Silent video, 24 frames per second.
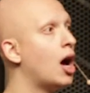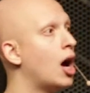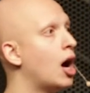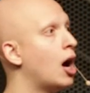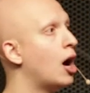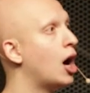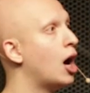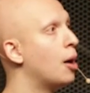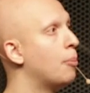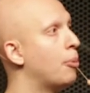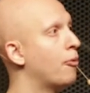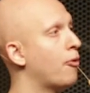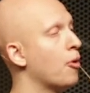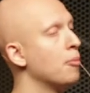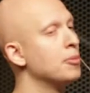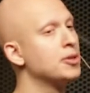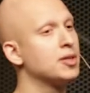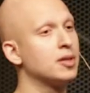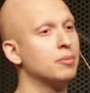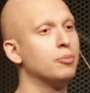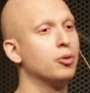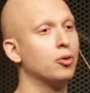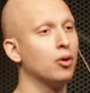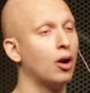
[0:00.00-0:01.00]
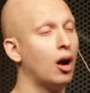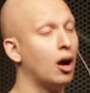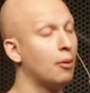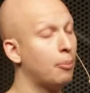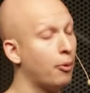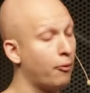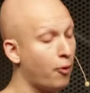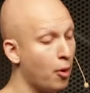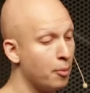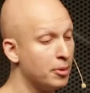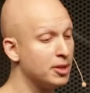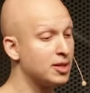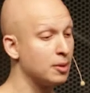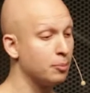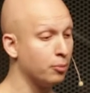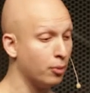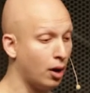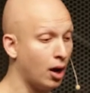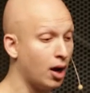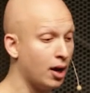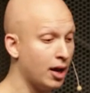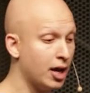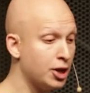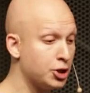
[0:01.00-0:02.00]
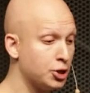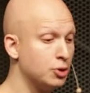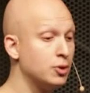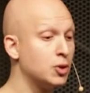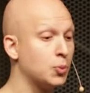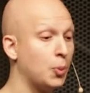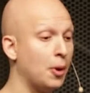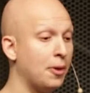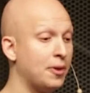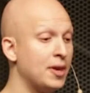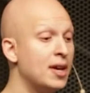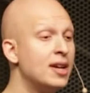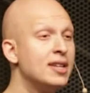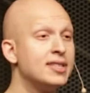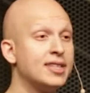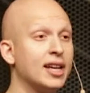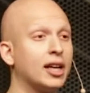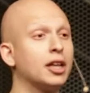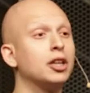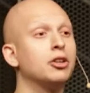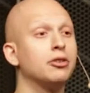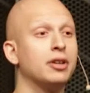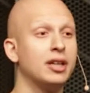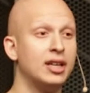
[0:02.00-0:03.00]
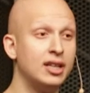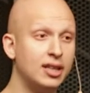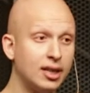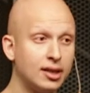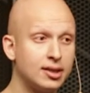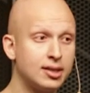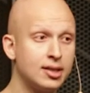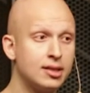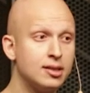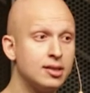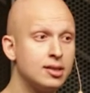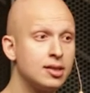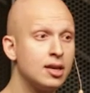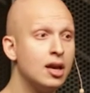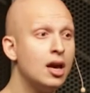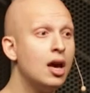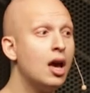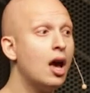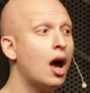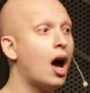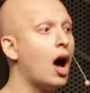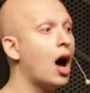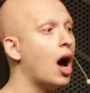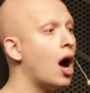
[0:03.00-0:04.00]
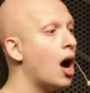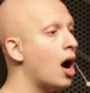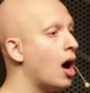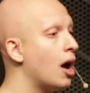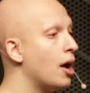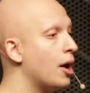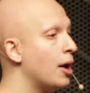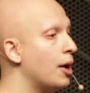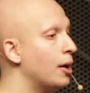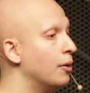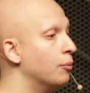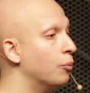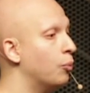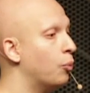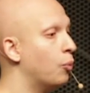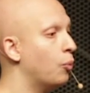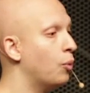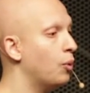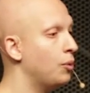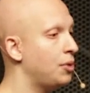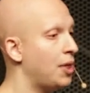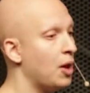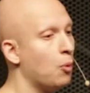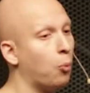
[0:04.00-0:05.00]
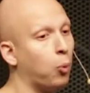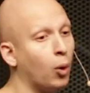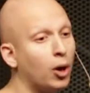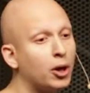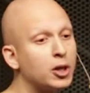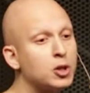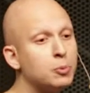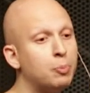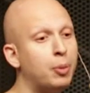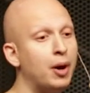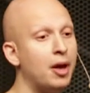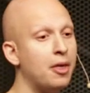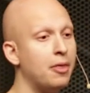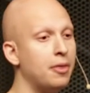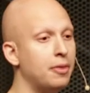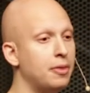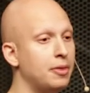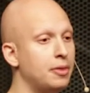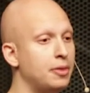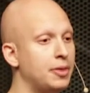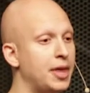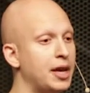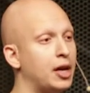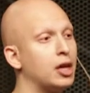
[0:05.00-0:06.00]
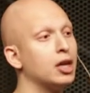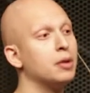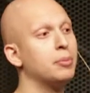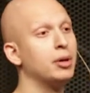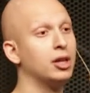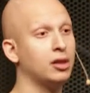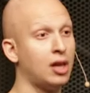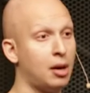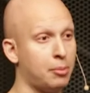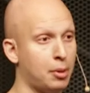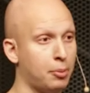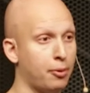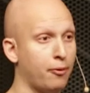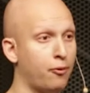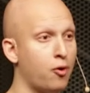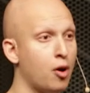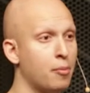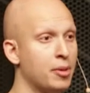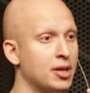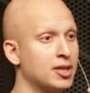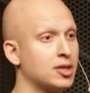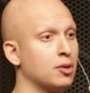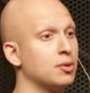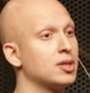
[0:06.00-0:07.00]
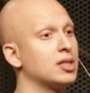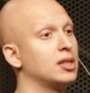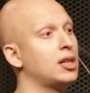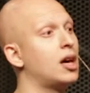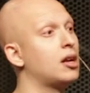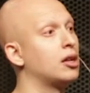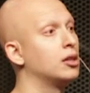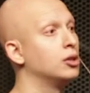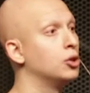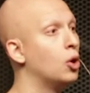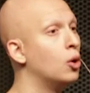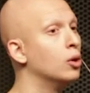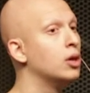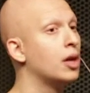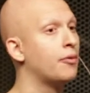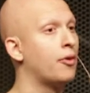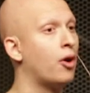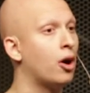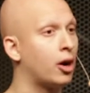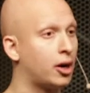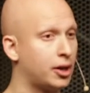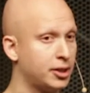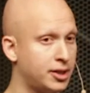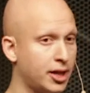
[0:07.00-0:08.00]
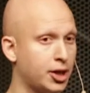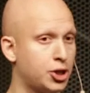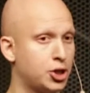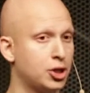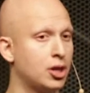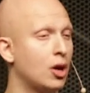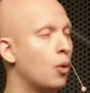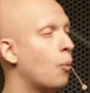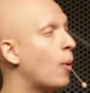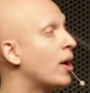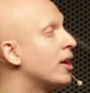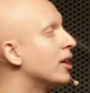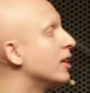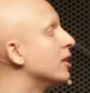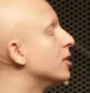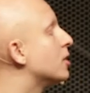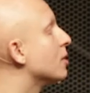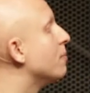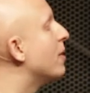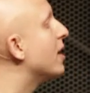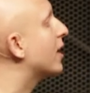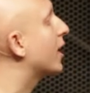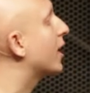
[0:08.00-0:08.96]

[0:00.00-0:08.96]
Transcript: performance issues with secondary indexes. They worked, but they could have been a lot more performant. So it was a lot of low-level architecture that went into